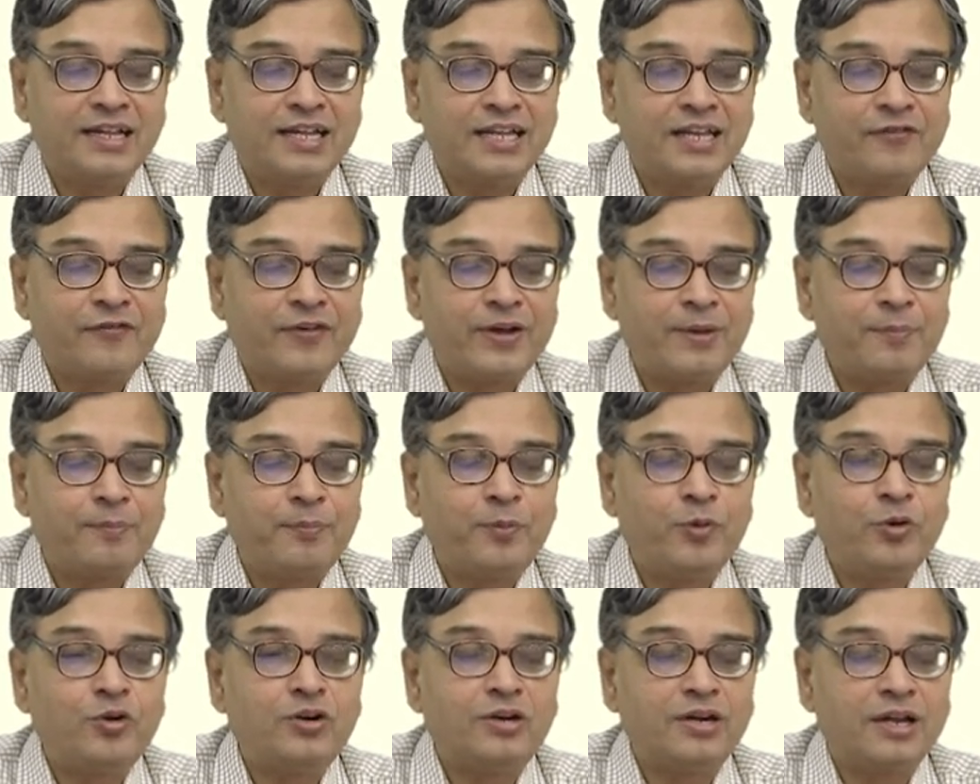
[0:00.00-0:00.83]
if I
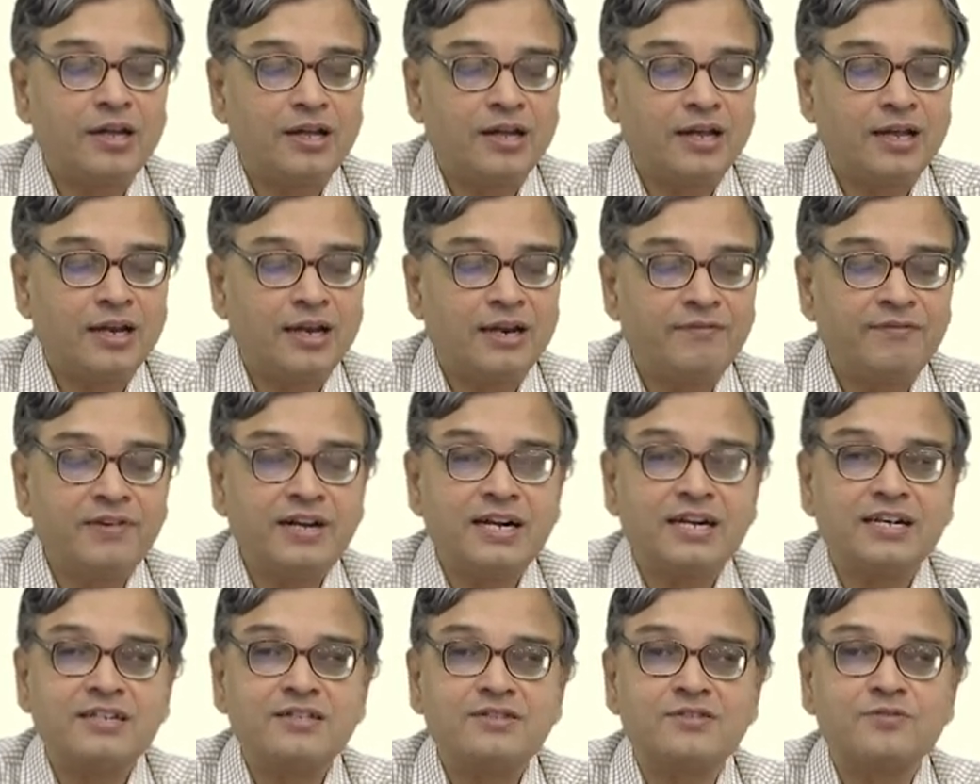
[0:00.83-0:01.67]
put
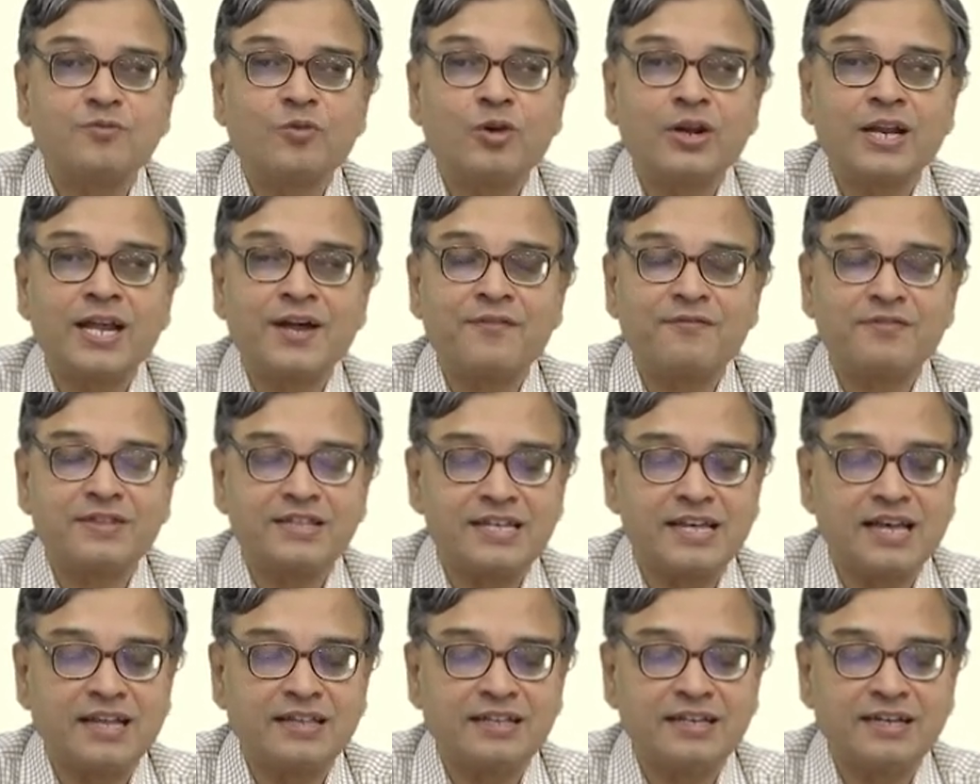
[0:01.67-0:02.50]
rivets one after
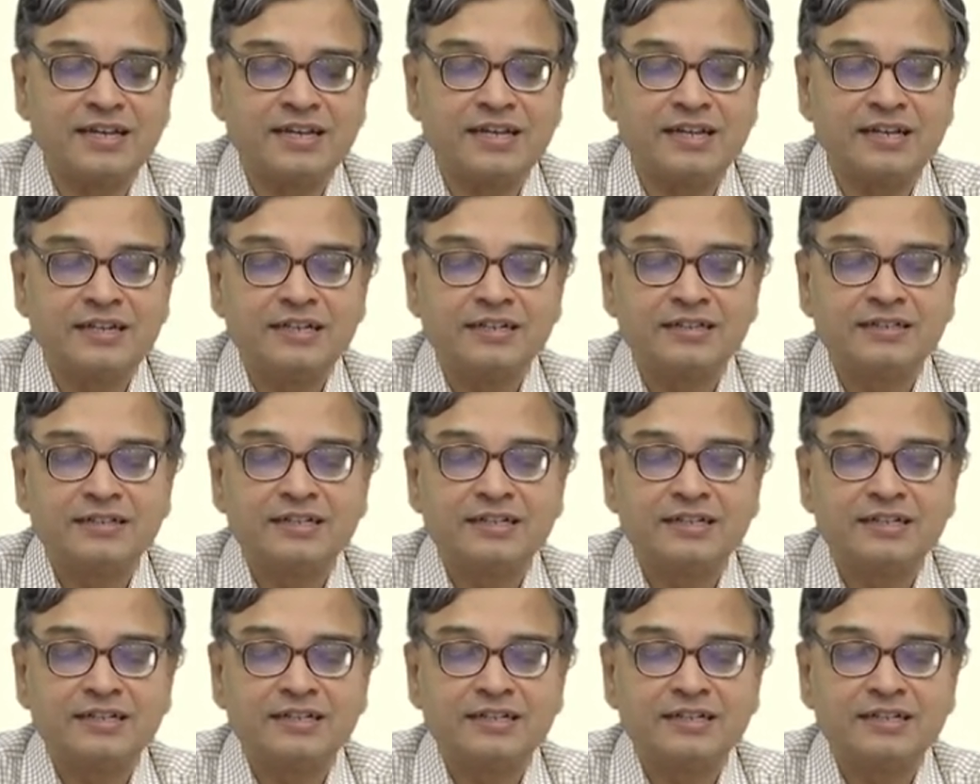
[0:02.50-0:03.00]
the other,